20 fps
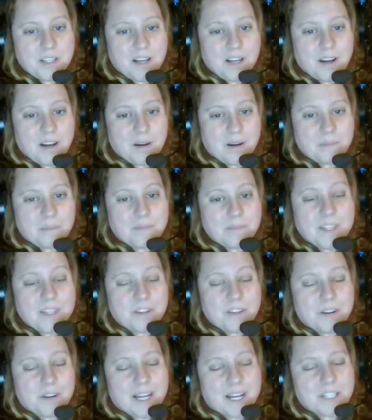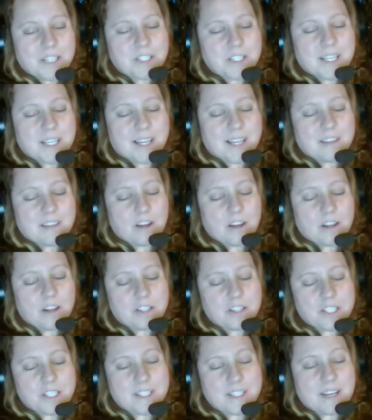They're actually
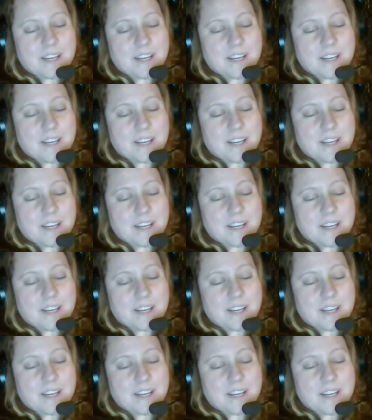anthologies.